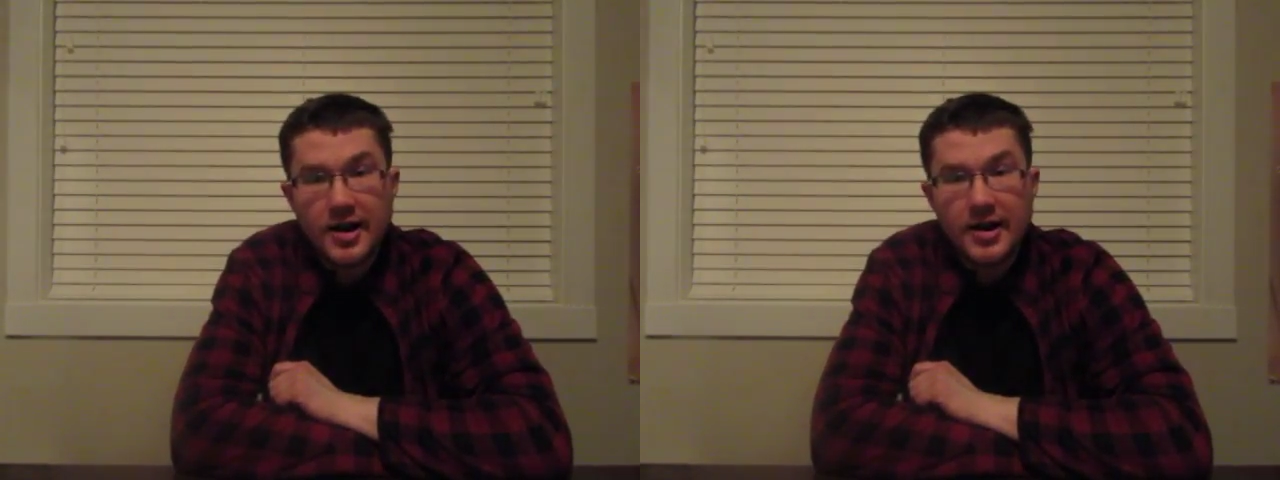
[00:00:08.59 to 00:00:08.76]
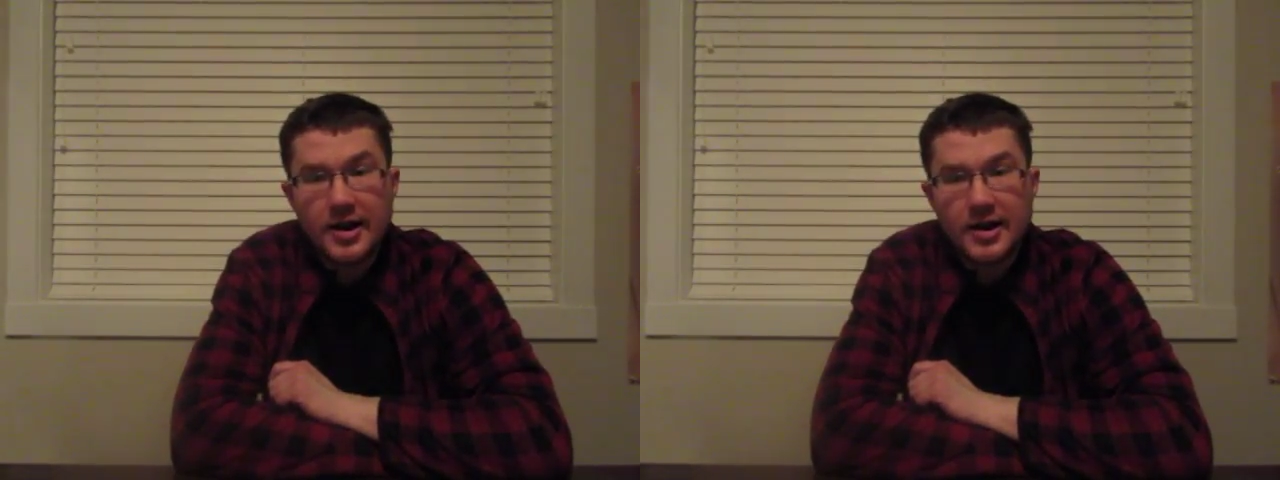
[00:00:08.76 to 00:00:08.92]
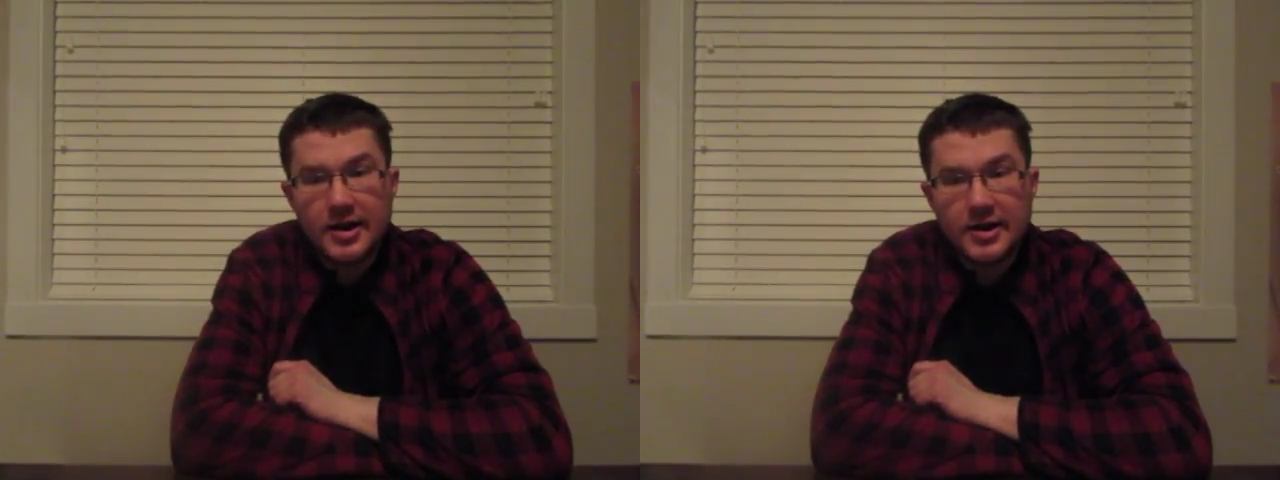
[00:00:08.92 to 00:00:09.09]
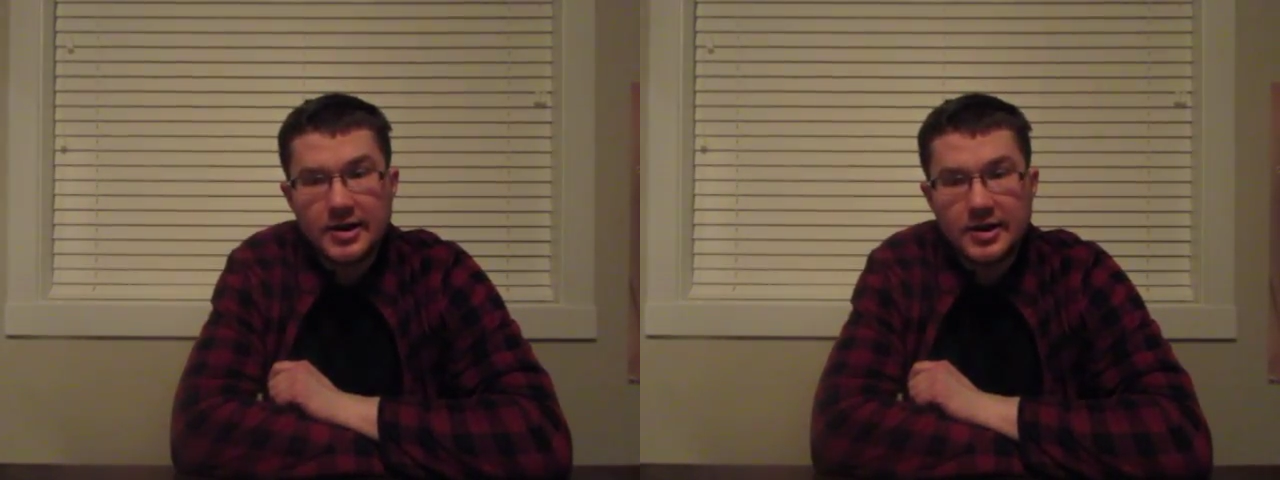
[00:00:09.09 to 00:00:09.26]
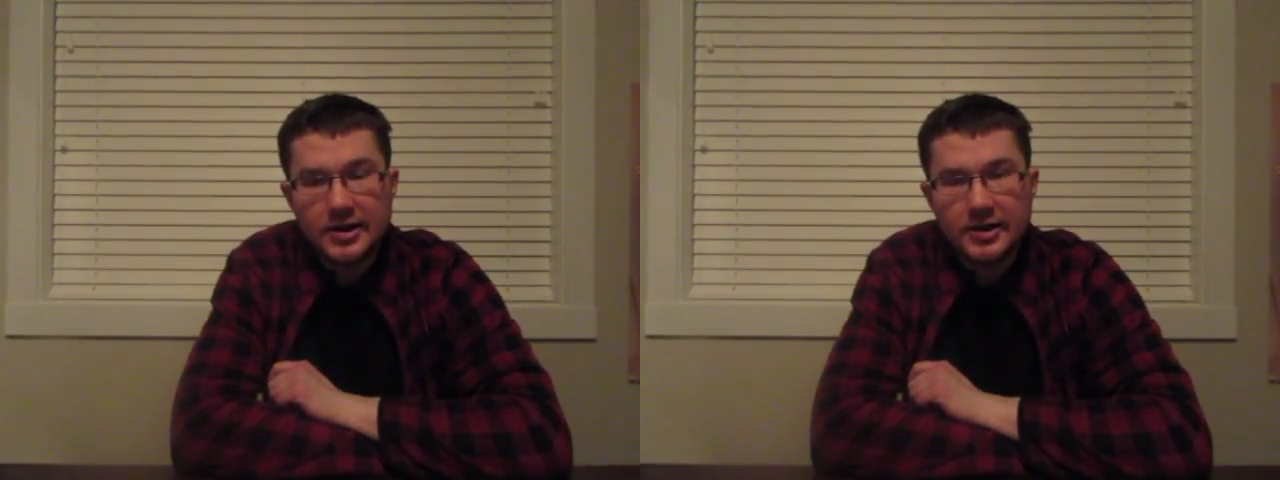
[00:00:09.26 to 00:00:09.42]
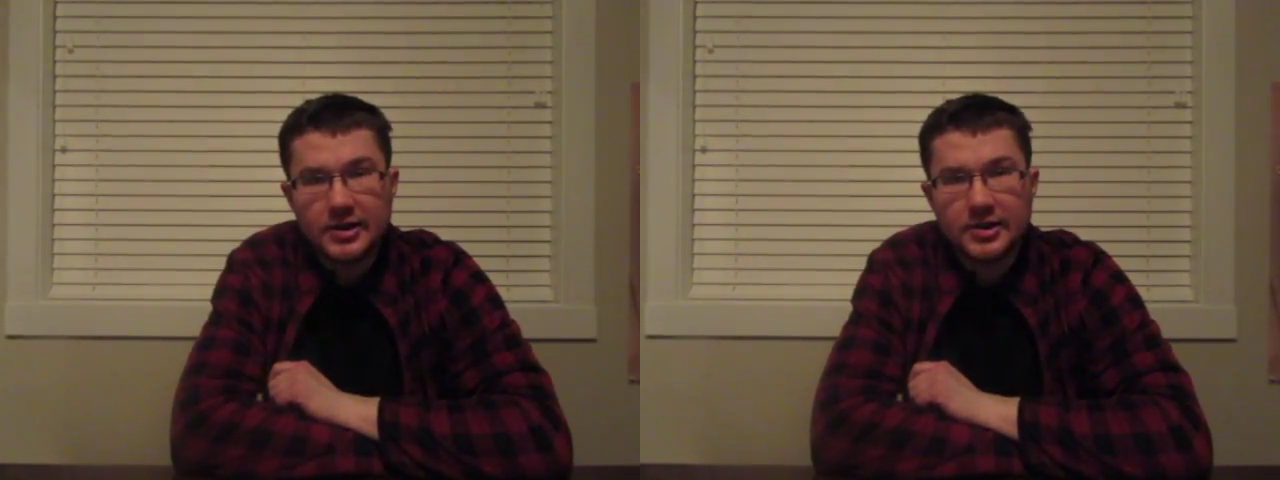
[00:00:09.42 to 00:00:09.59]

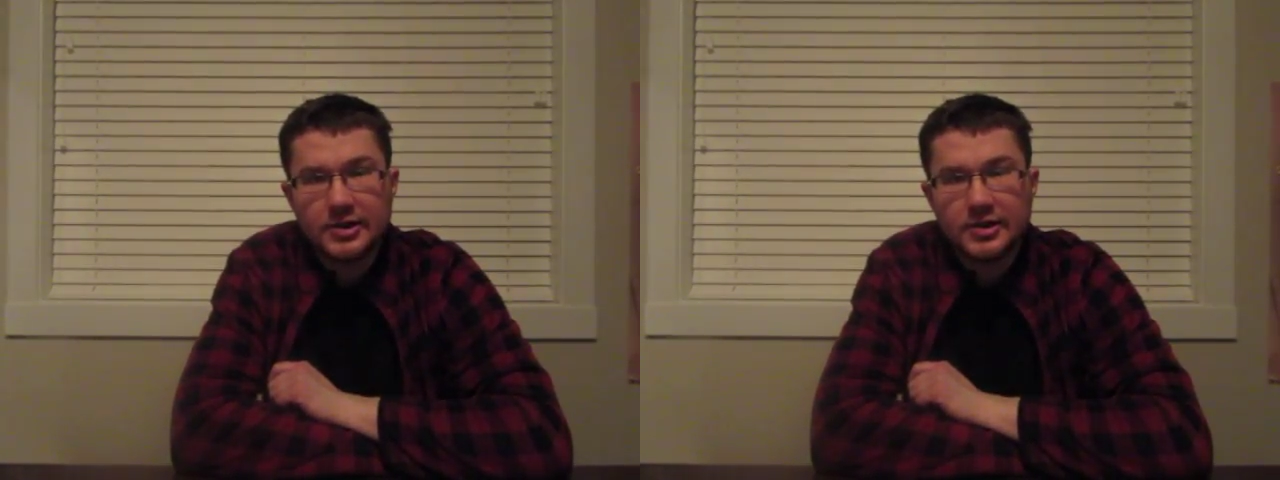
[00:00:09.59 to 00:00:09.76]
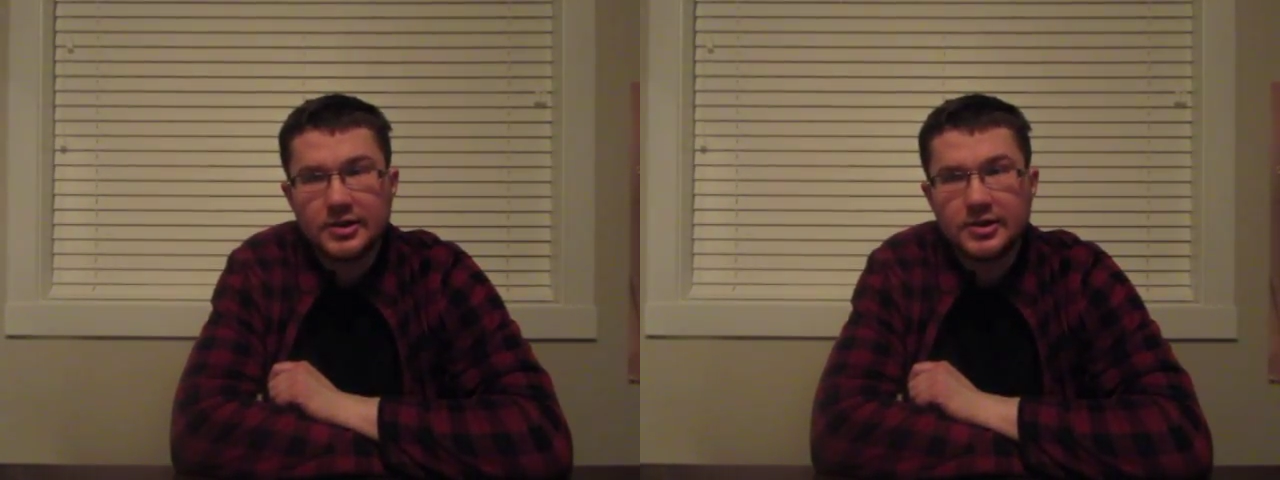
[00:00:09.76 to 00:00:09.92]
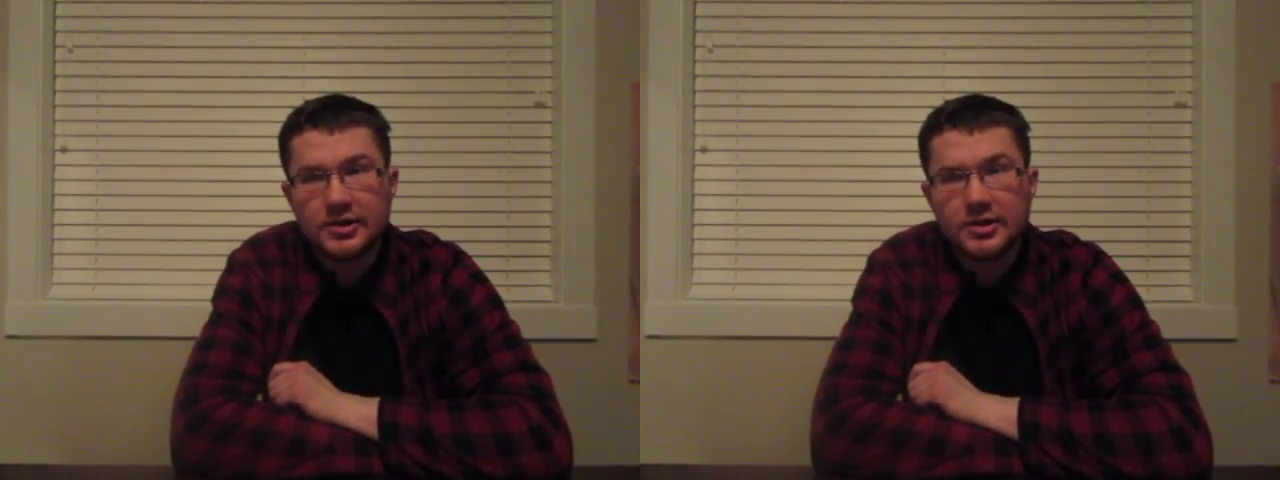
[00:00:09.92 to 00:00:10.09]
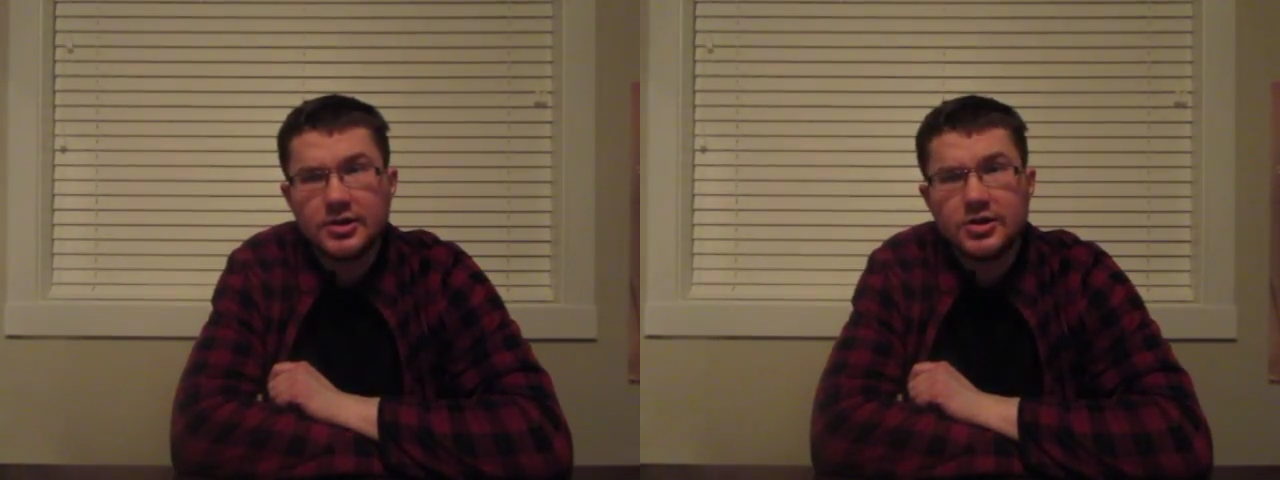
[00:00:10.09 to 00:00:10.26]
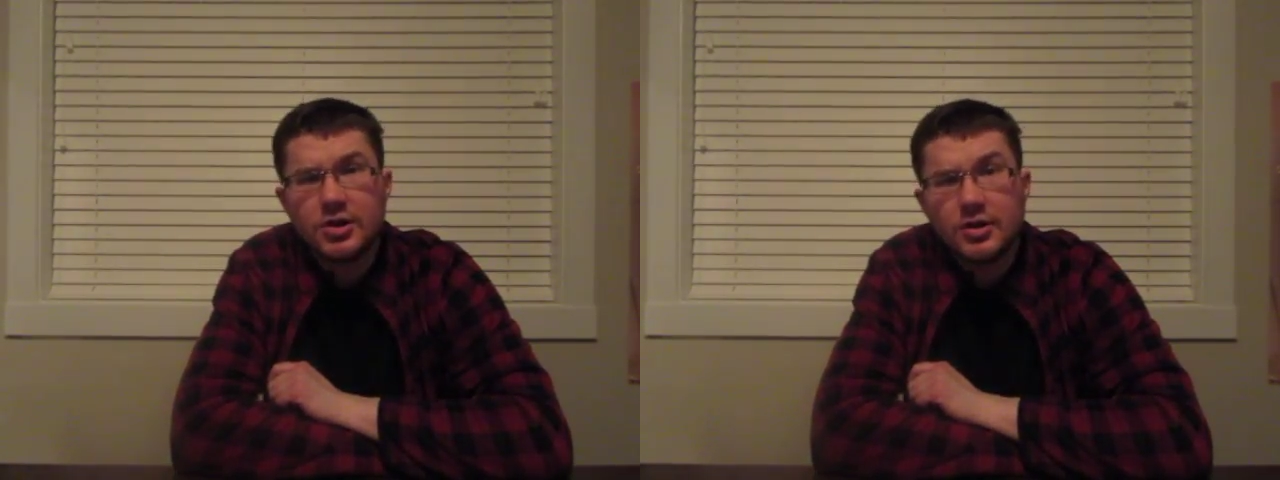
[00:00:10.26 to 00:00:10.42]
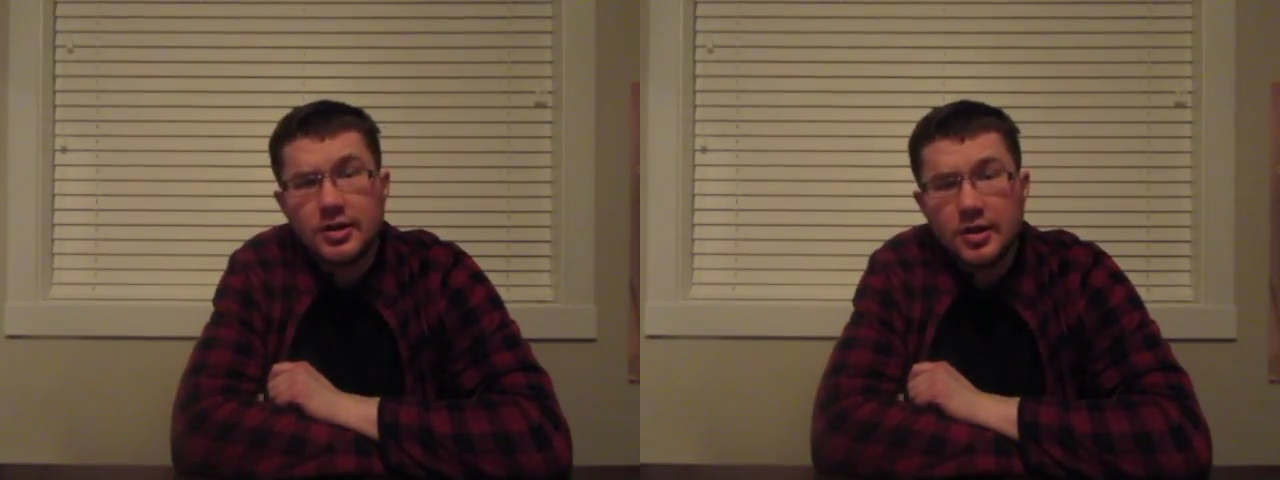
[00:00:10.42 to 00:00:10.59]
Uh, gonna talk